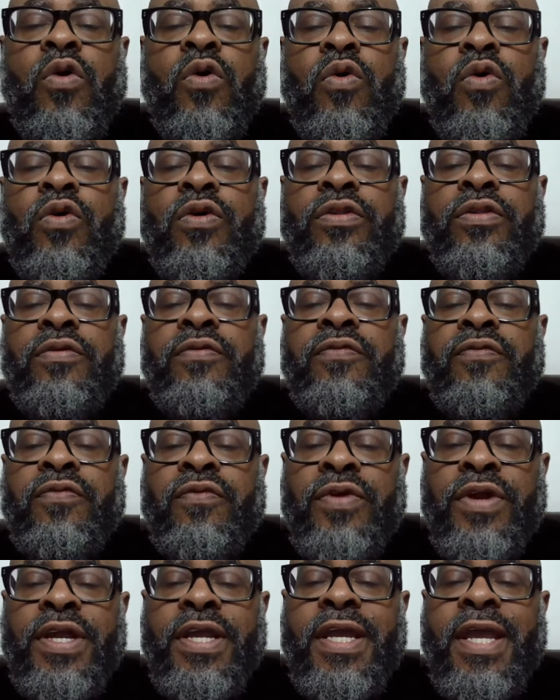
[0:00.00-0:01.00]
or the
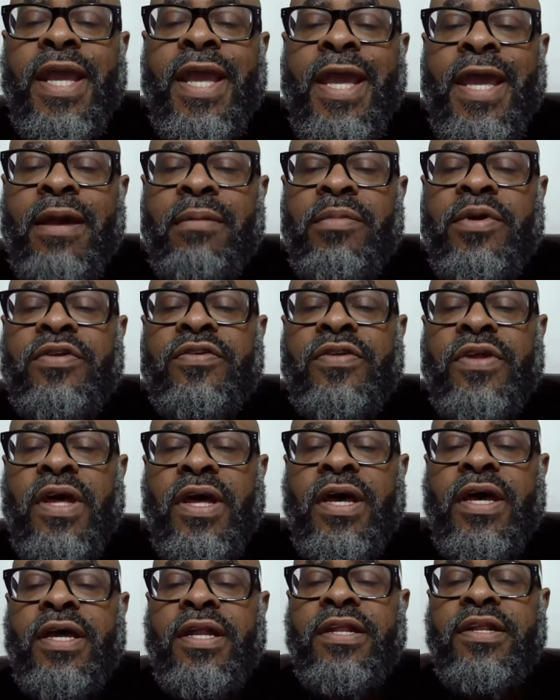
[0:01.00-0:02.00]
free
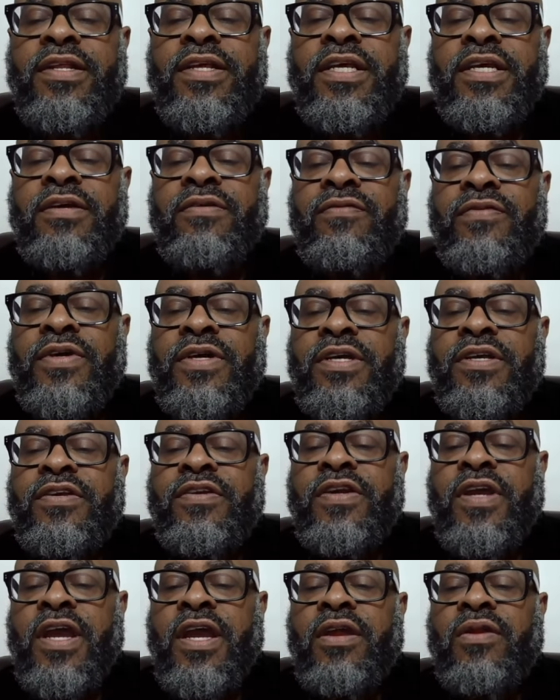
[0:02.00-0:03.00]
Amazon TV
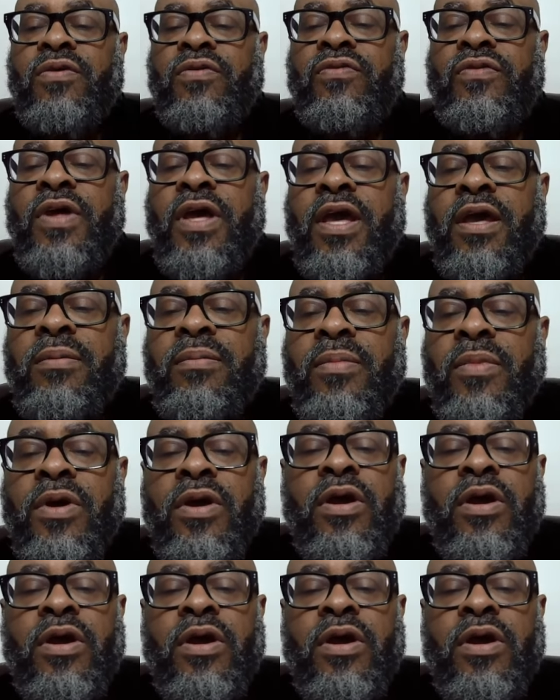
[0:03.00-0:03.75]
channels app,